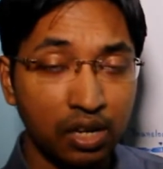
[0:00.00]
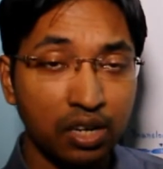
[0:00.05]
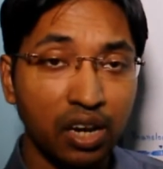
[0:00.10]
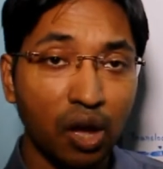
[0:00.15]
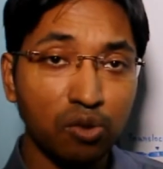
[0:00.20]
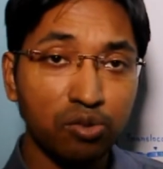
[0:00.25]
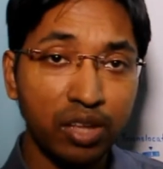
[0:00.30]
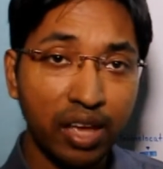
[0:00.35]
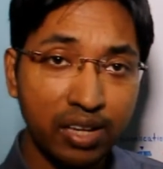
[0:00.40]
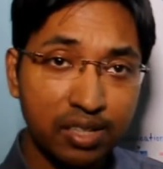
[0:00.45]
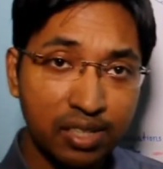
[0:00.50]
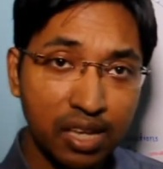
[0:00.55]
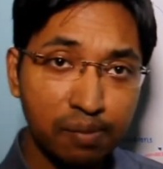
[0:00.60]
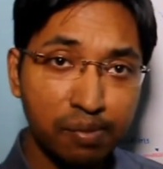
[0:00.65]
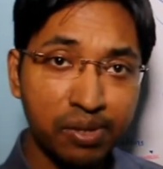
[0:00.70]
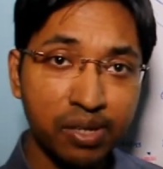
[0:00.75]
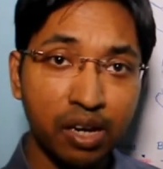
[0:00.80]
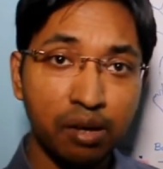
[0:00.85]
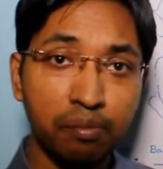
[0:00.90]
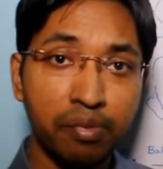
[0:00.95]
Now the
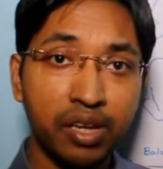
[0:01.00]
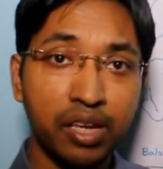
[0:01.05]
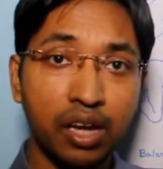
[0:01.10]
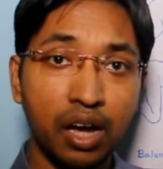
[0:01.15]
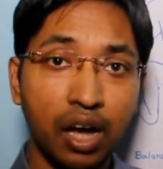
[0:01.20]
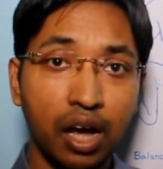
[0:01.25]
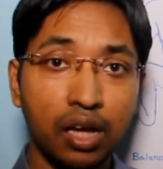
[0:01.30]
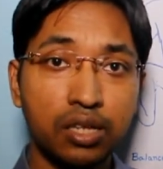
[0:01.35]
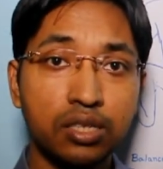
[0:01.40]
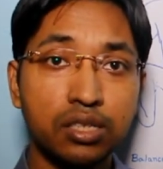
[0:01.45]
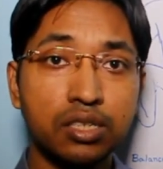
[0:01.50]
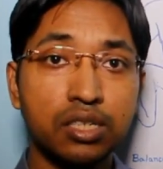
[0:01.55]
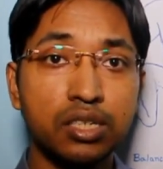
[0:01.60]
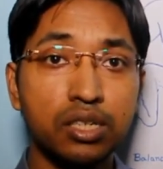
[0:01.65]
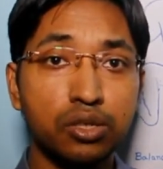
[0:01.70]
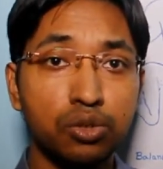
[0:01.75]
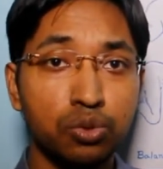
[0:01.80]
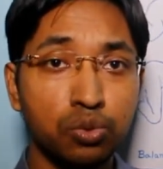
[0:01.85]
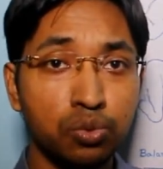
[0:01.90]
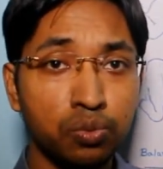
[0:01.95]
examiner may ask
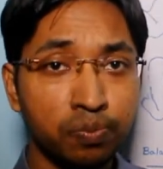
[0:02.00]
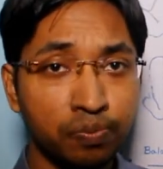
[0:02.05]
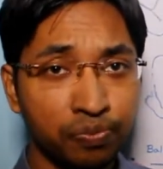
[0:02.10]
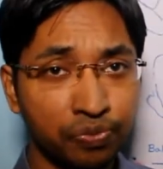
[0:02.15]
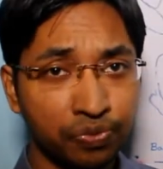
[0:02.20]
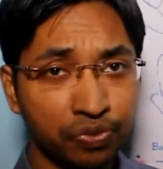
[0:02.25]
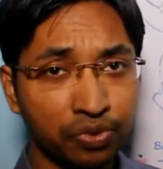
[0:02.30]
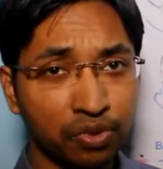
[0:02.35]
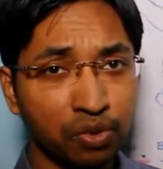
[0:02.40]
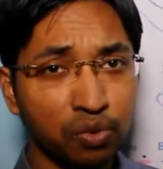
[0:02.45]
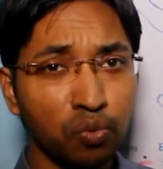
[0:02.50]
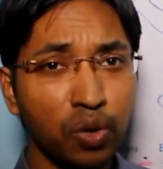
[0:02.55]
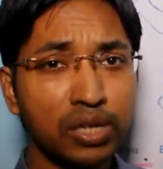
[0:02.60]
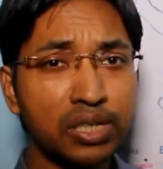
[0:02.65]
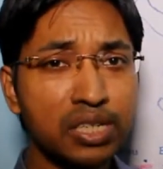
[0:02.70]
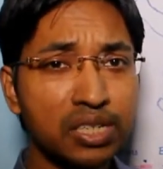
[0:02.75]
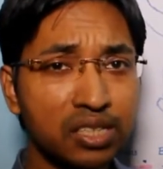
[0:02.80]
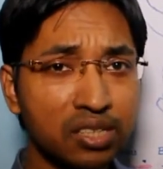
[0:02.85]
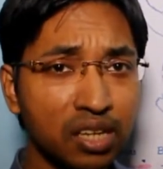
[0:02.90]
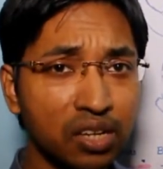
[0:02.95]
you,
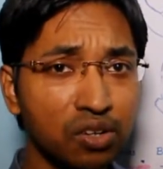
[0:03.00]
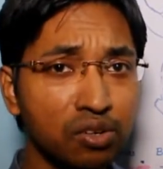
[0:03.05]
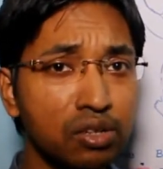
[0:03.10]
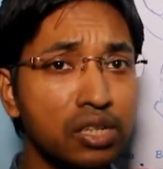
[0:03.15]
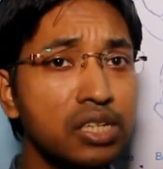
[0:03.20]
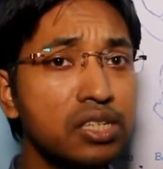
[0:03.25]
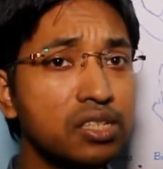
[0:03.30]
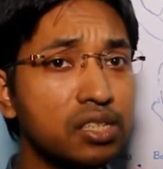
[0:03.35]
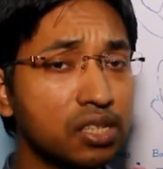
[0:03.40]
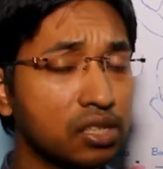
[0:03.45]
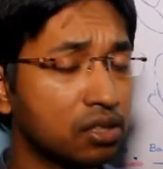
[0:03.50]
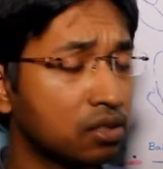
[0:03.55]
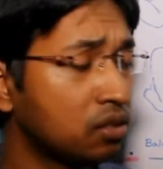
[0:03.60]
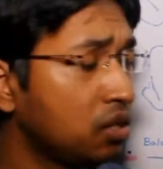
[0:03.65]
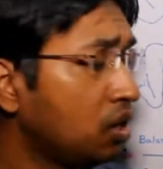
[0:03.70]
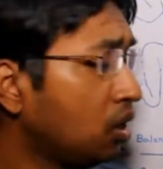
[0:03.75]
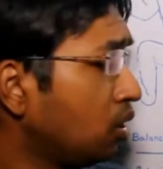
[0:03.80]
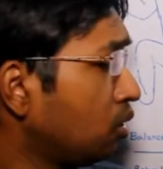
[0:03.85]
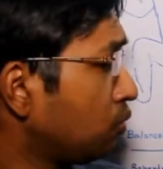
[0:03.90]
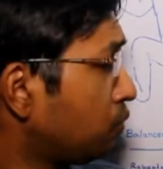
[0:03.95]
what is the
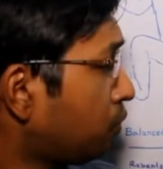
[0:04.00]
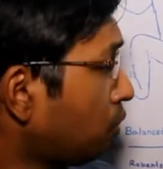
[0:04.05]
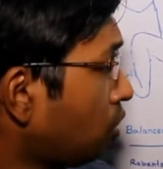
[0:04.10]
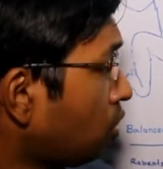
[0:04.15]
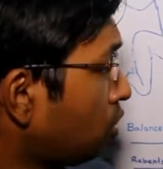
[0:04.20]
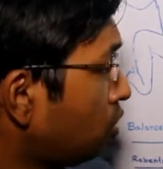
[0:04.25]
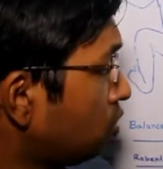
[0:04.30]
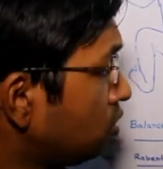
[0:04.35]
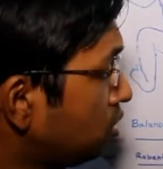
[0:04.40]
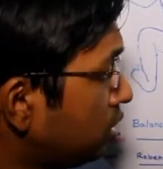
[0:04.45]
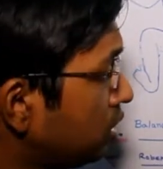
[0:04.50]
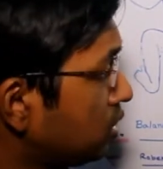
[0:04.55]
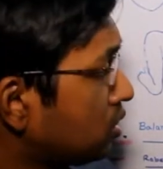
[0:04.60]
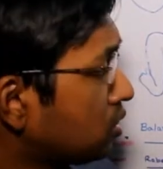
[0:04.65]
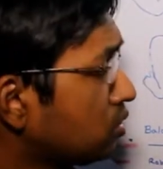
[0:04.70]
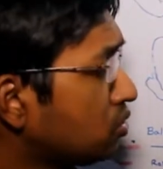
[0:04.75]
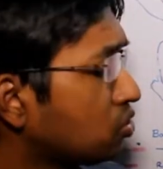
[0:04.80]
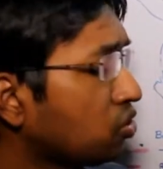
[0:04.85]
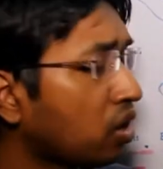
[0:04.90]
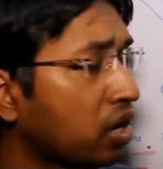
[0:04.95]
reason for
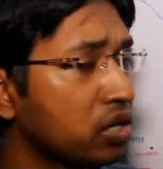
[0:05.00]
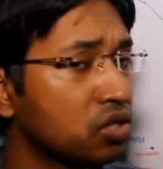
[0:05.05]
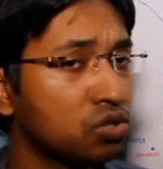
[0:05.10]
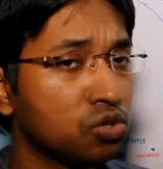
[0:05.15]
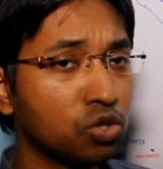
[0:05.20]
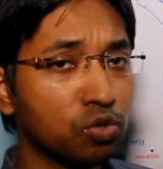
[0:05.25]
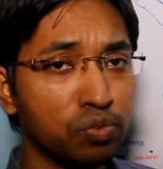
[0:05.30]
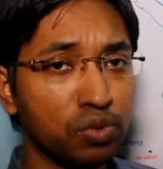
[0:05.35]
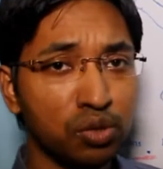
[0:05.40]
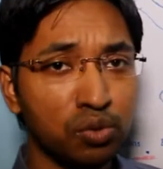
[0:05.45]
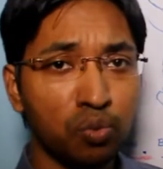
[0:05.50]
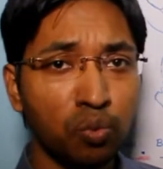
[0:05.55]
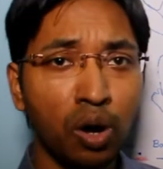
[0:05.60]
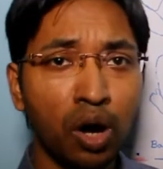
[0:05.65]
this trisomy?